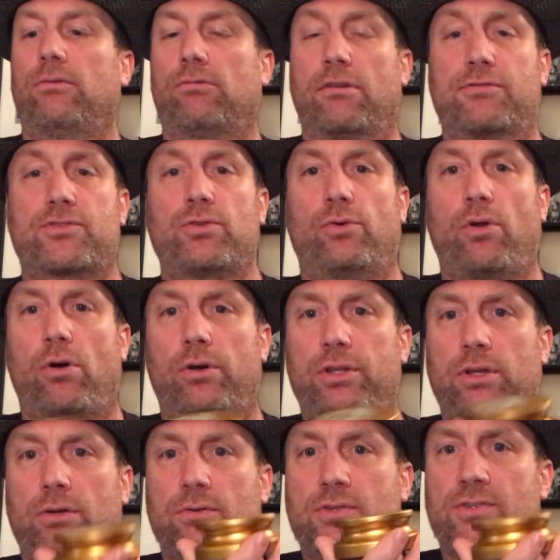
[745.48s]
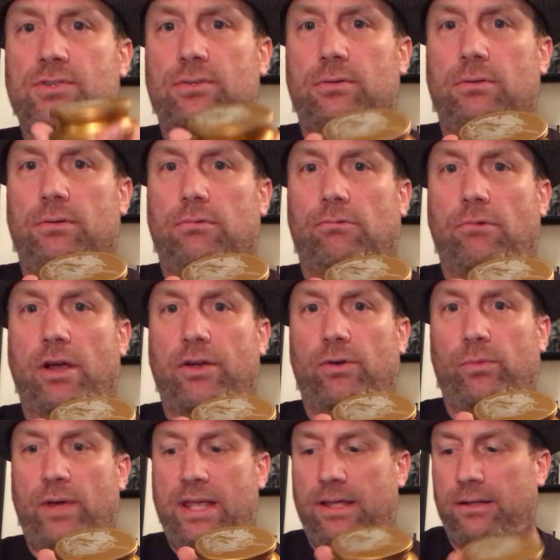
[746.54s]
Riverstone Audio's record
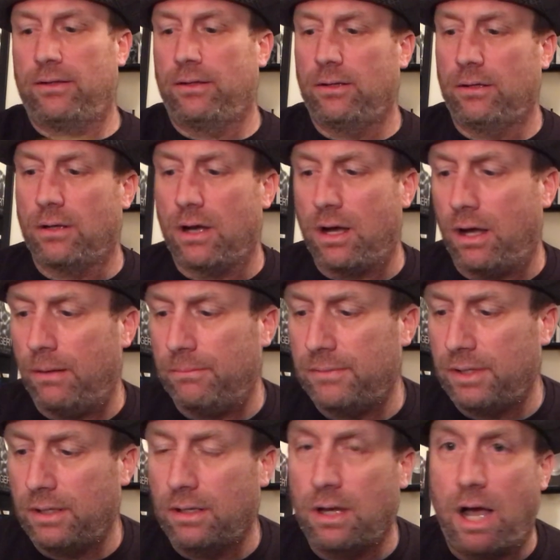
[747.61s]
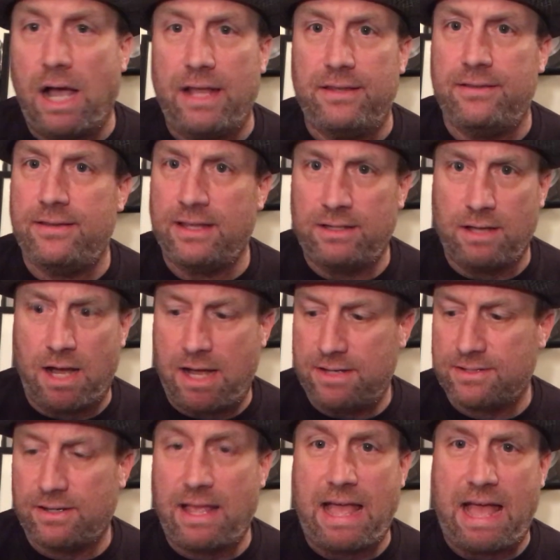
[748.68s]
weight, I did
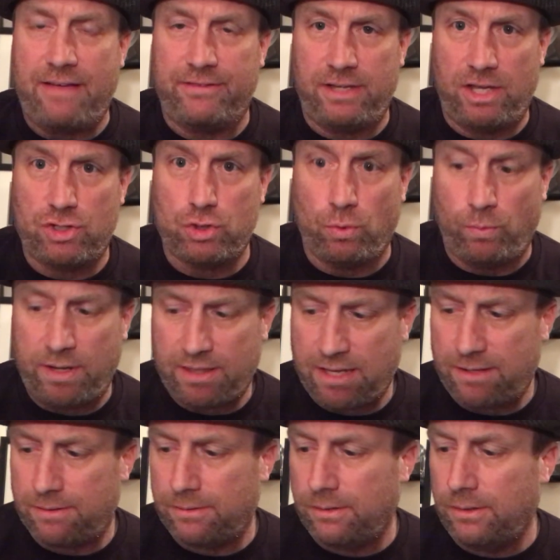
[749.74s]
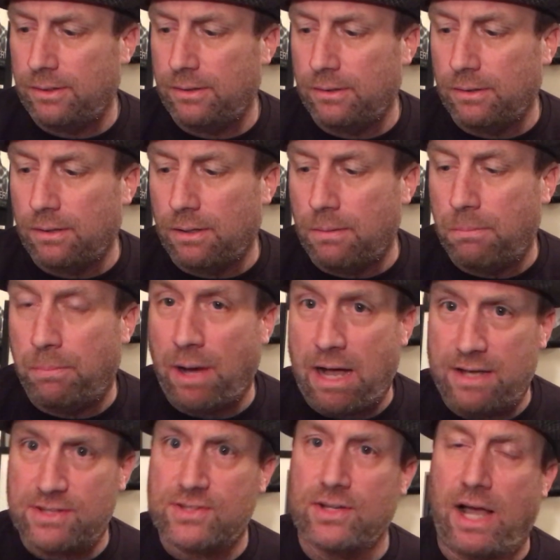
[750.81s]
not have an issue with it,
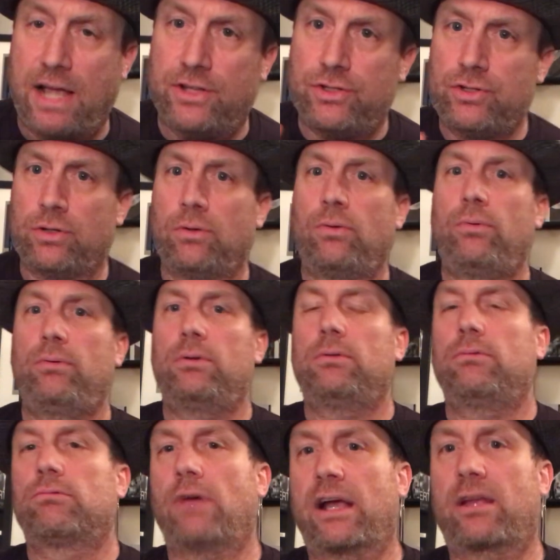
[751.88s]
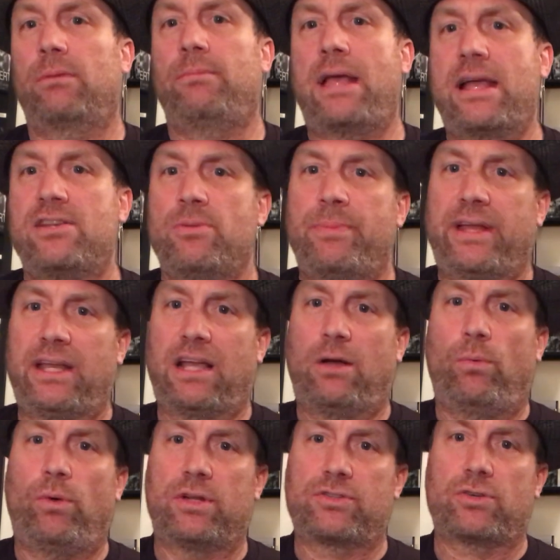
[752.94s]
but I do recommend, depending
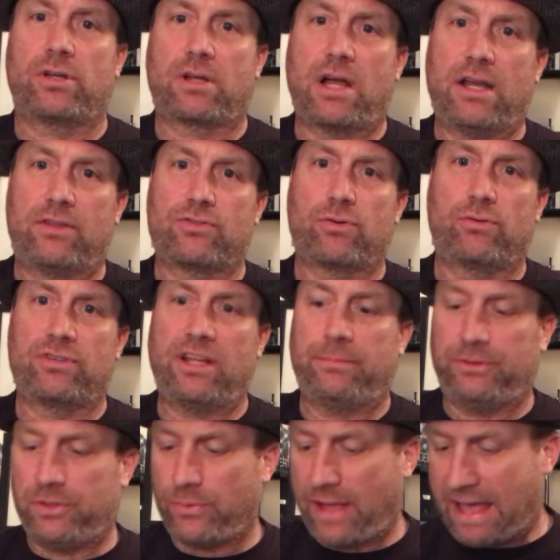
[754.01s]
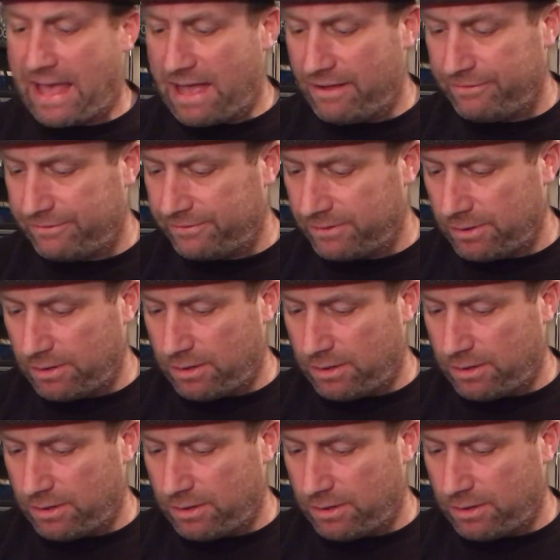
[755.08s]
on what kind of turntable you have,